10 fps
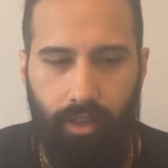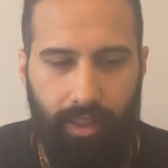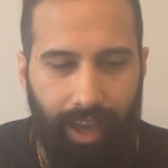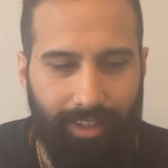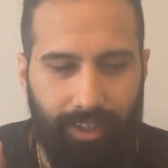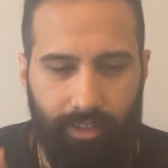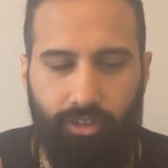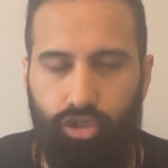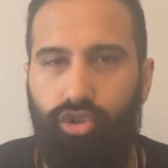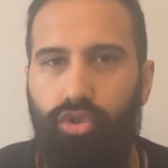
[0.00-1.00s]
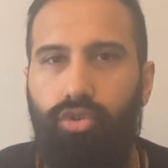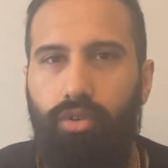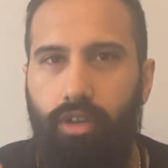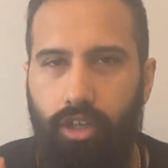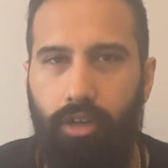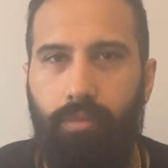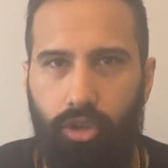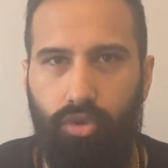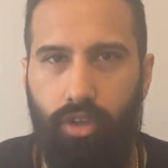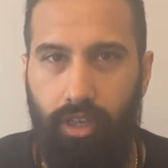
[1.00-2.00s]
That is a true Karma
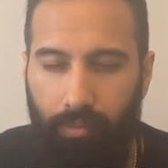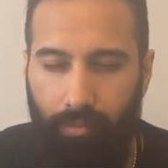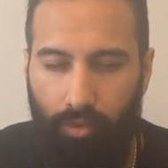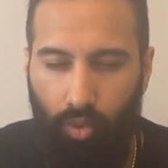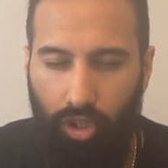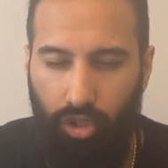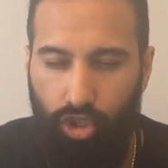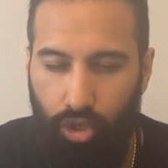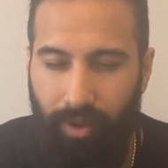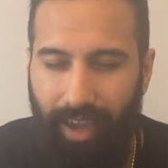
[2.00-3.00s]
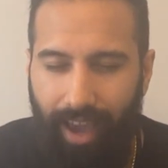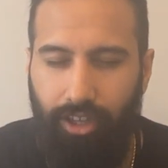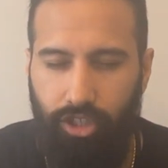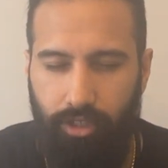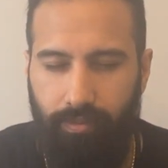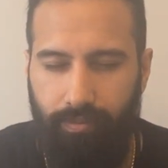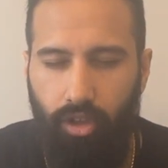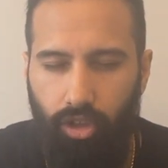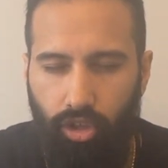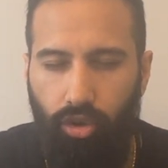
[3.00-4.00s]
Yogi. When you're doing action,
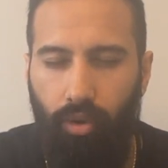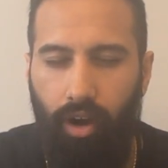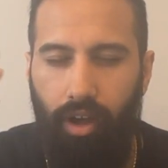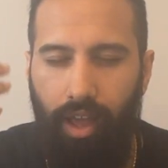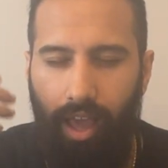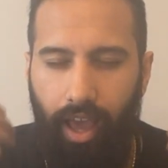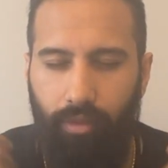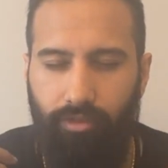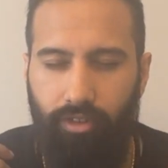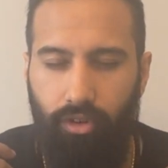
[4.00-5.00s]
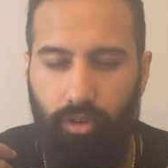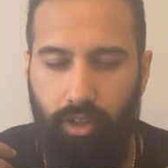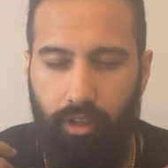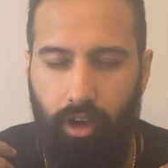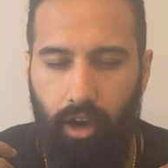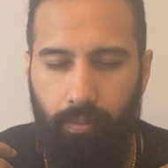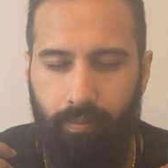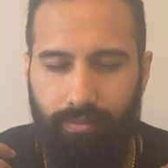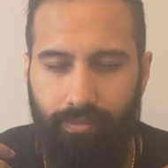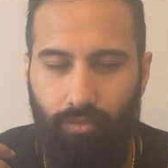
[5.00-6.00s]
you are absolutely calm
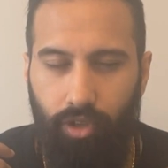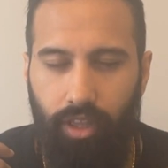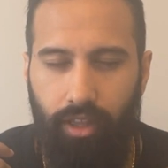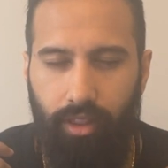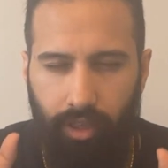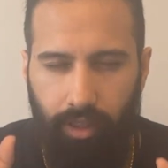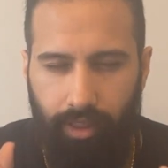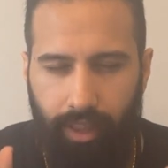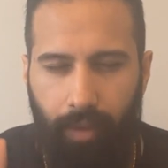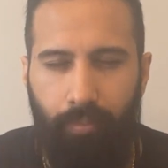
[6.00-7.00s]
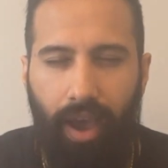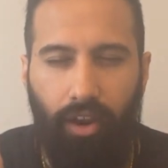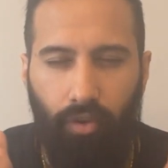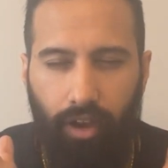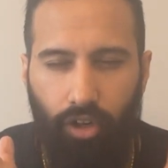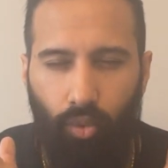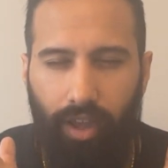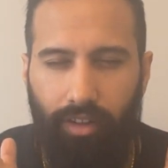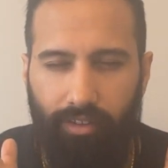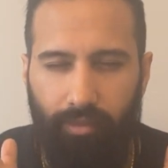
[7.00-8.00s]
within. That background
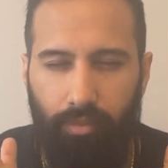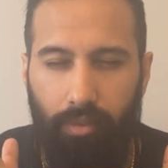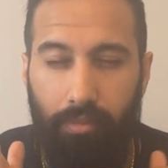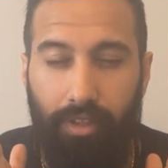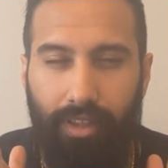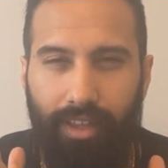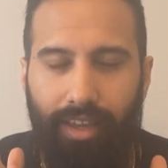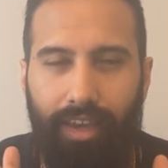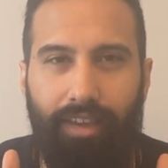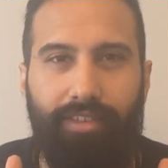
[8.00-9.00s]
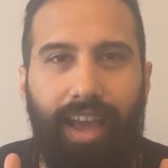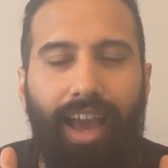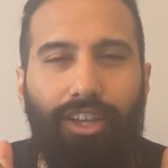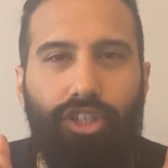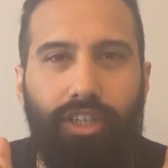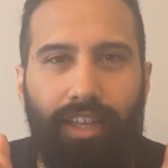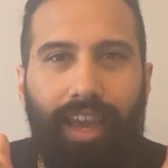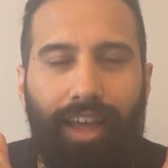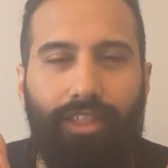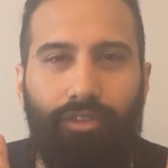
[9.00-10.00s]
awareness of Brahman is actually
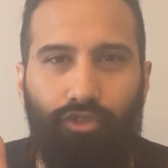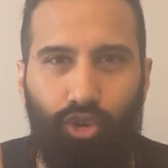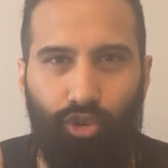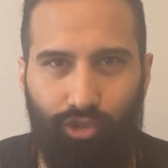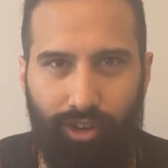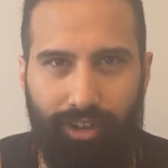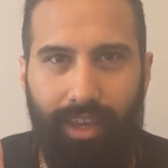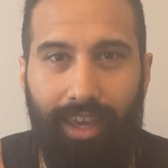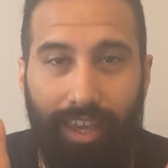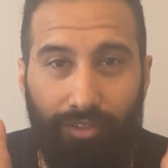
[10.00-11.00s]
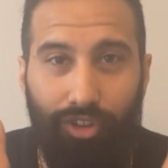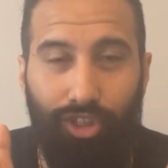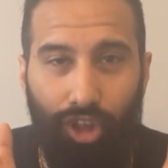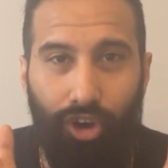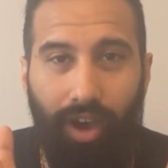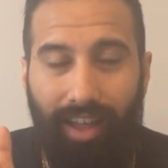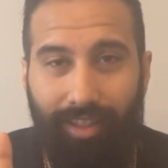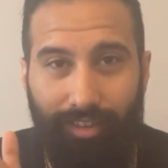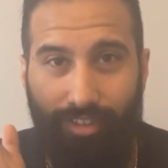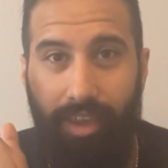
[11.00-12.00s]
at the forefront, even though at
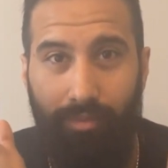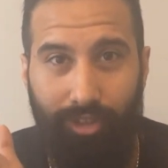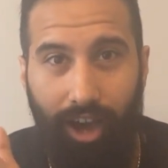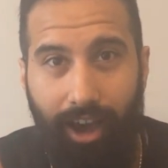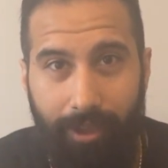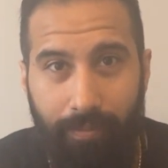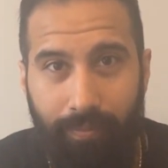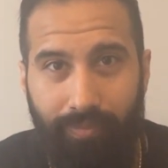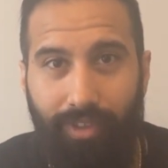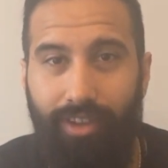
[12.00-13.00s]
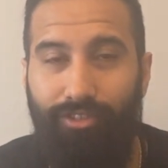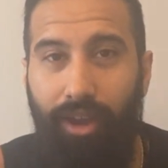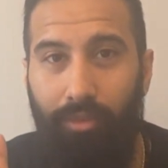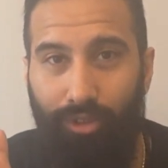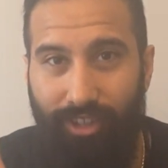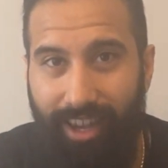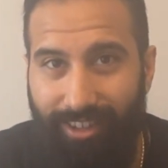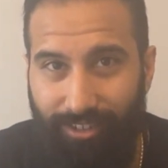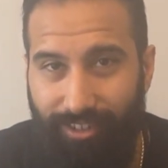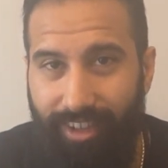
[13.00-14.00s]
the same time,
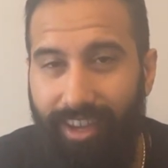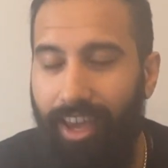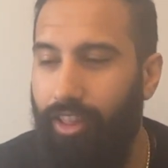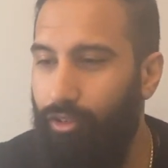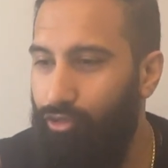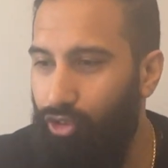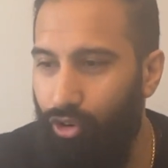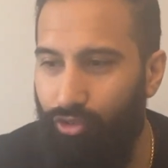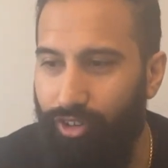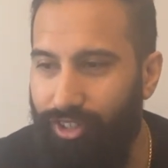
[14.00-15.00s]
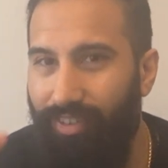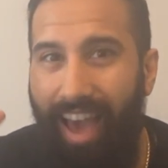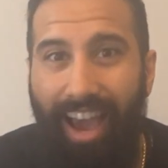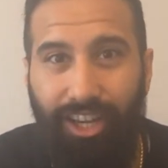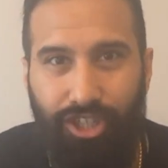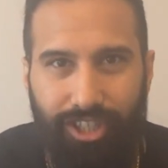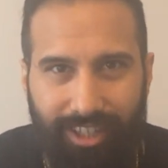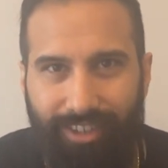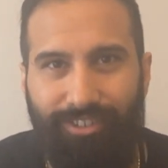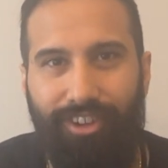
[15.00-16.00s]
simultaneously, the forefront of action
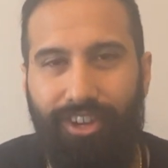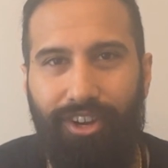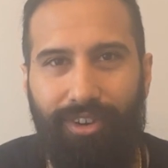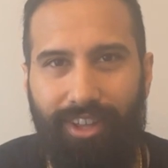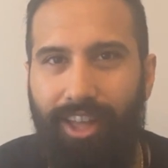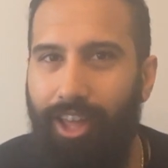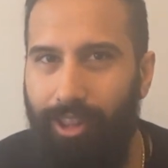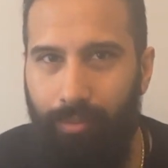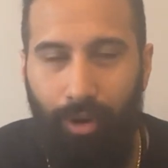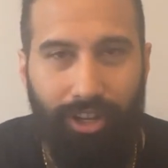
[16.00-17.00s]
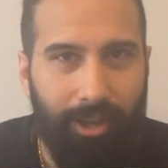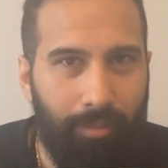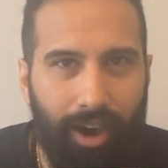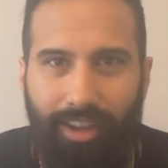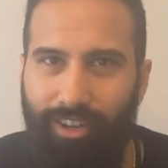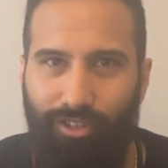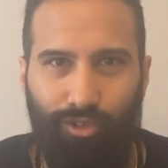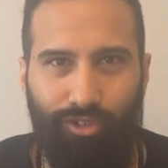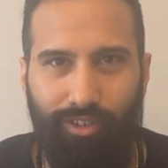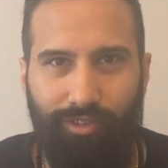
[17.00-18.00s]
is occurring. The body and mind is
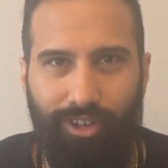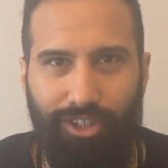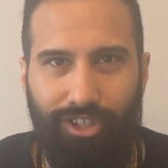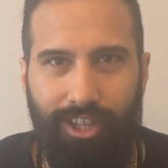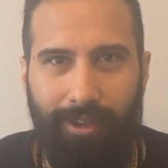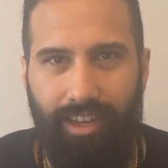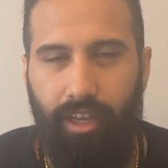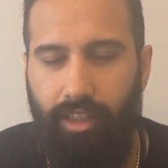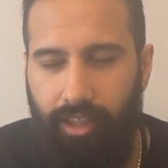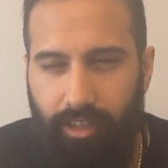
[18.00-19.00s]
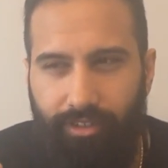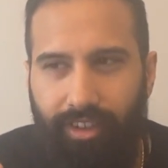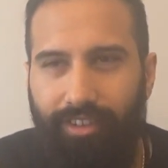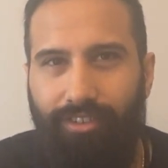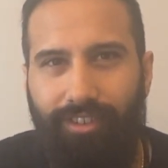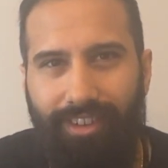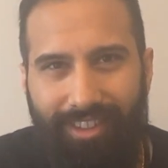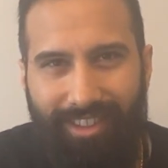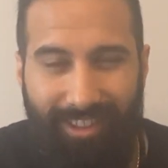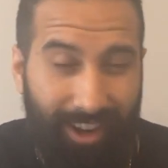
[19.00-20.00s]
also functioning. This is
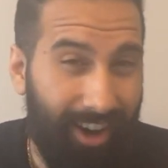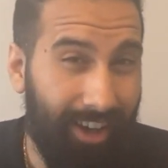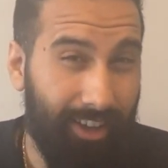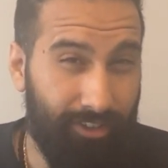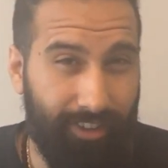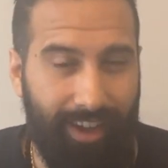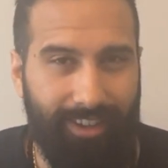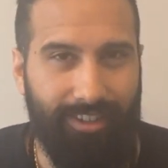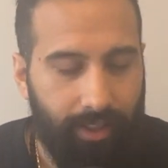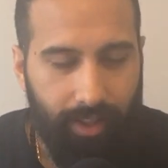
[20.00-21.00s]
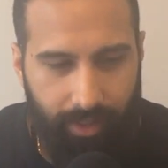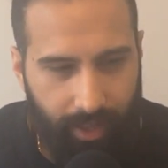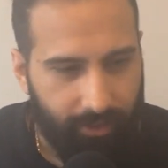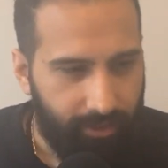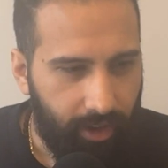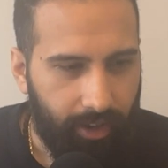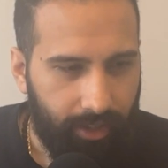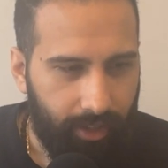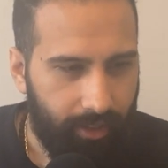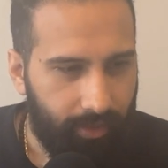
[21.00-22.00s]
the higher state. The next line
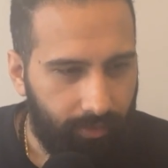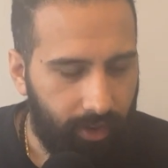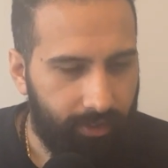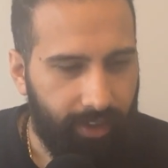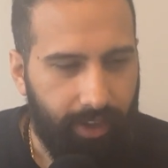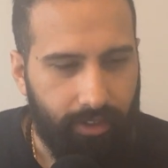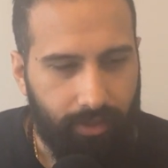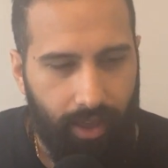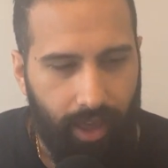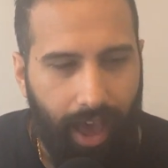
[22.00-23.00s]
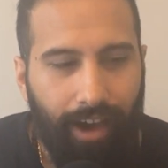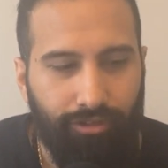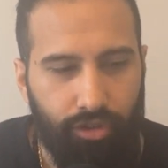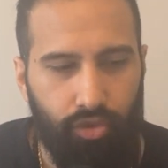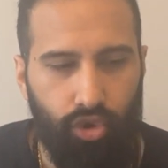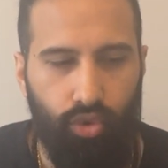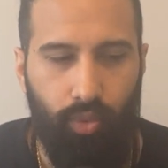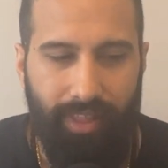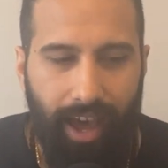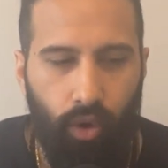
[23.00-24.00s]
in verse 8, after all,
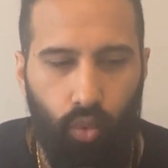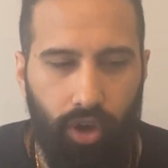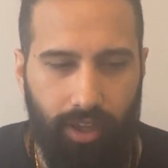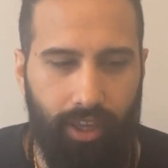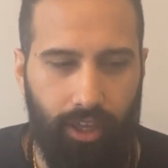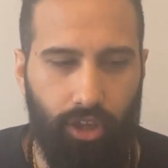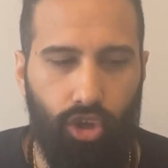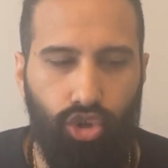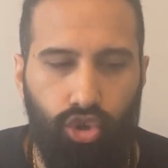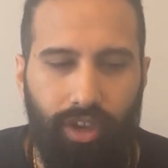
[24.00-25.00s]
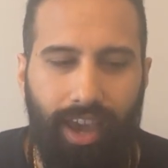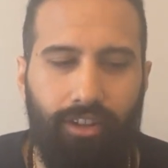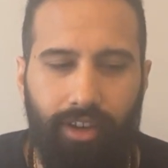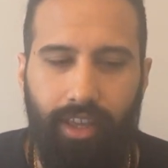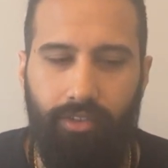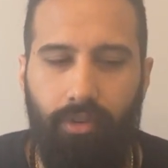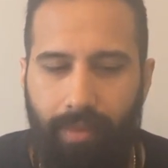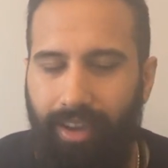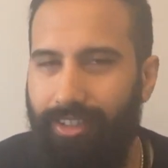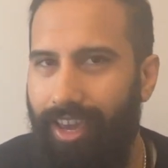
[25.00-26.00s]
without working, you cannot even
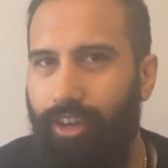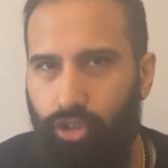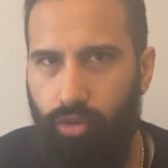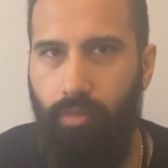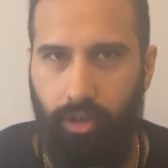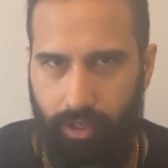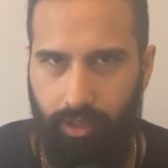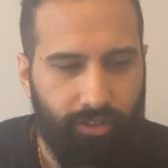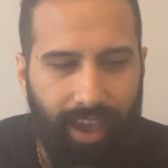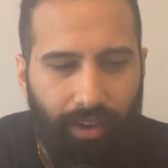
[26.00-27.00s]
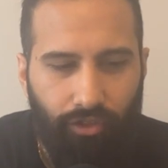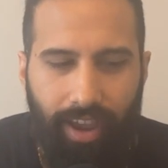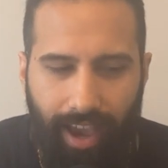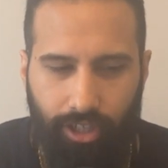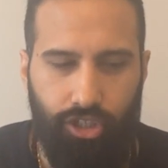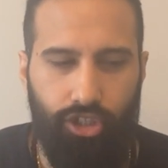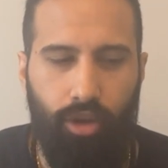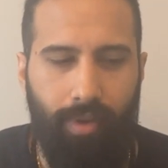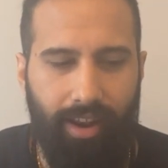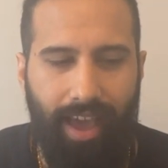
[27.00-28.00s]
maintain your body. Every action,
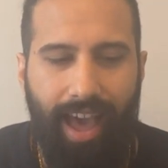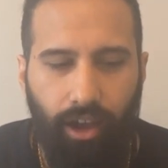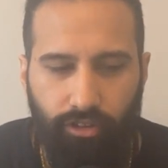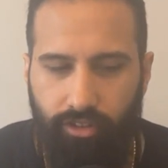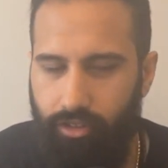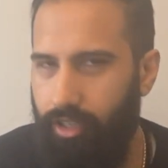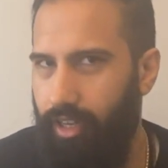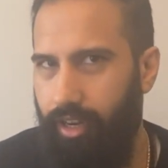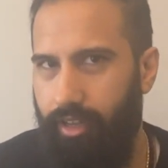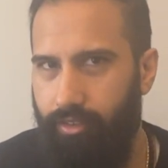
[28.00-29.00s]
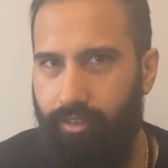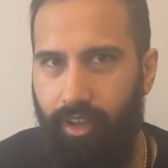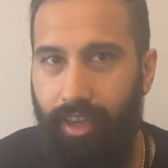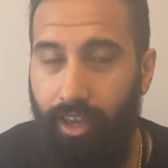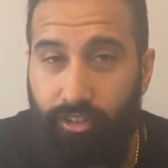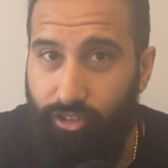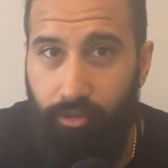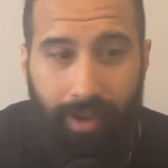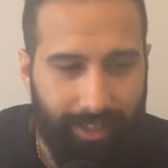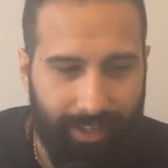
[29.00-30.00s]
no matter how subtle it is to
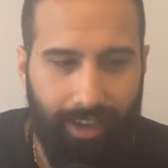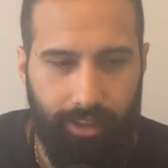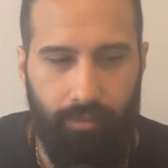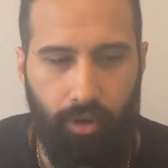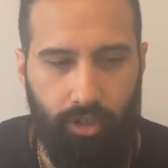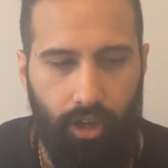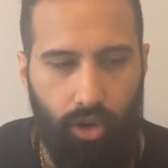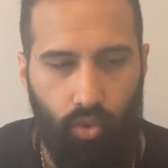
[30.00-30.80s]
maintain the body.